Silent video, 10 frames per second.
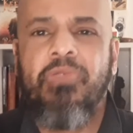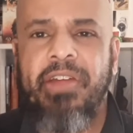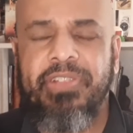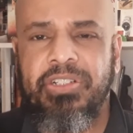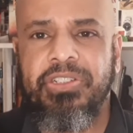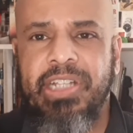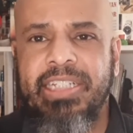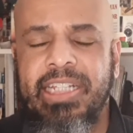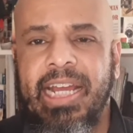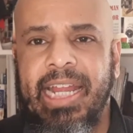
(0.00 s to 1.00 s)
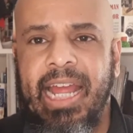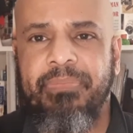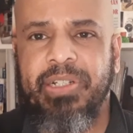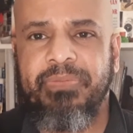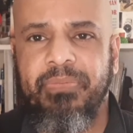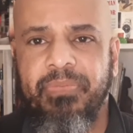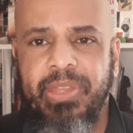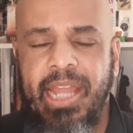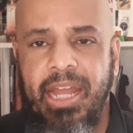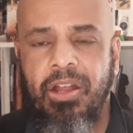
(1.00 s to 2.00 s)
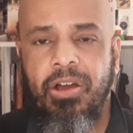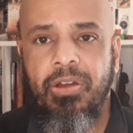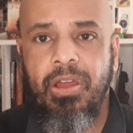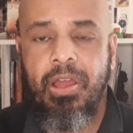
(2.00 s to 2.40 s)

revolution. That's not going to happen at all.